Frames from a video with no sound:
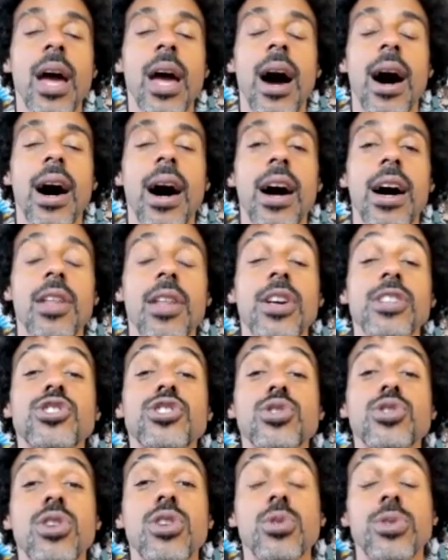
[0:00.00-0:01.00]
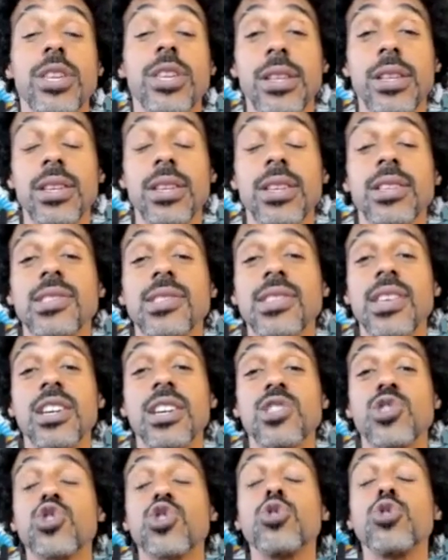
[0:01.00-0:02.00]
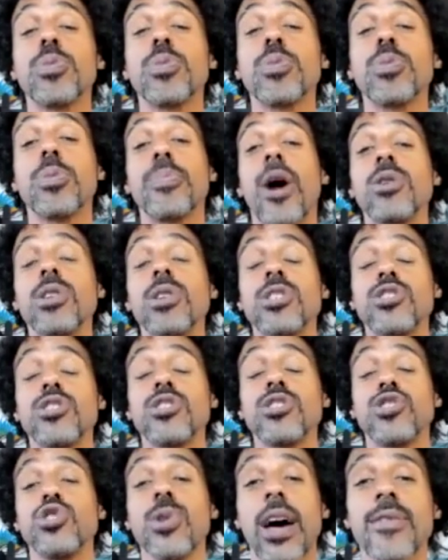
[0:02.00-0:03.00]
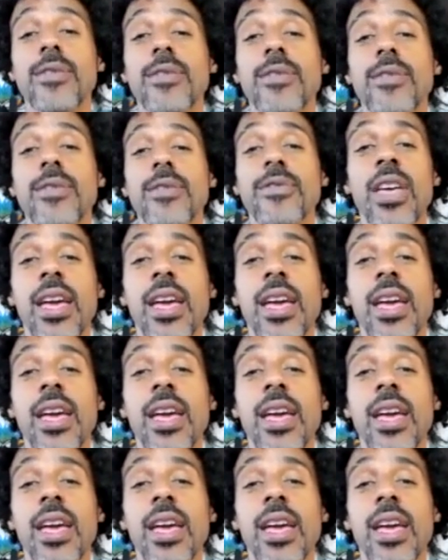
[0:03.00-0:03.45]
Let you know that it is a superpower that you have,